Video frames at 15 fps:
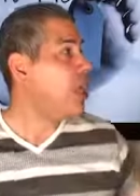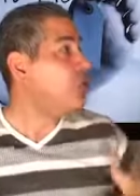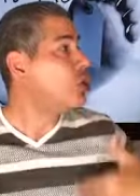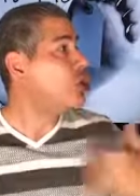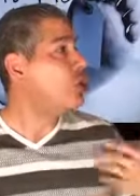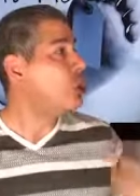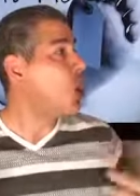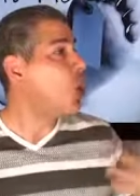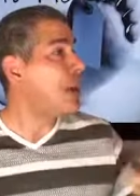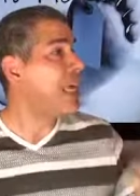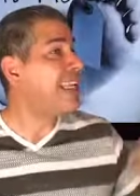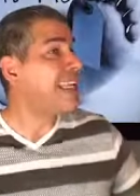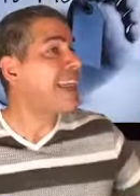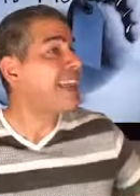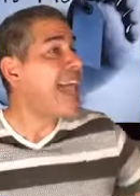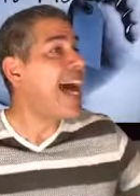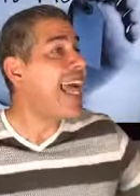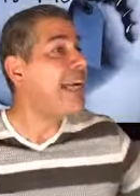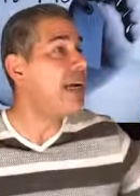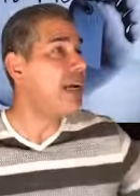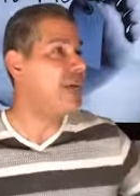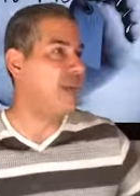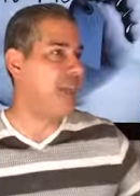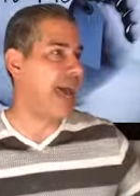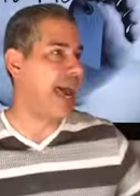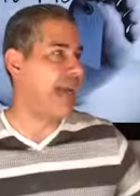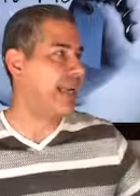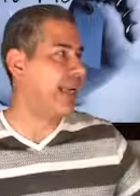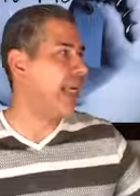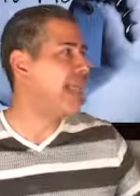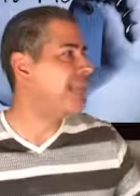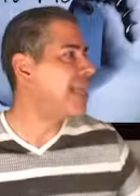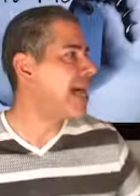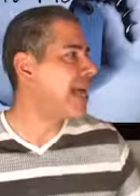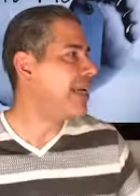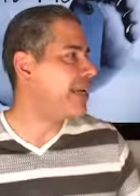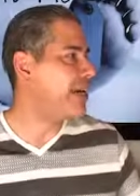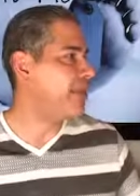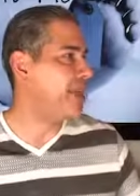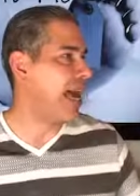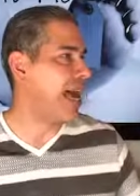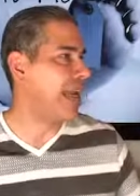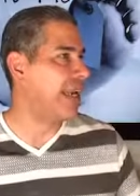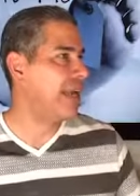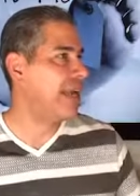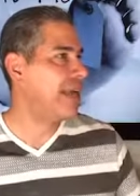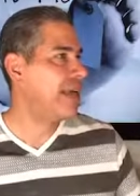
So in light of that, in light of that,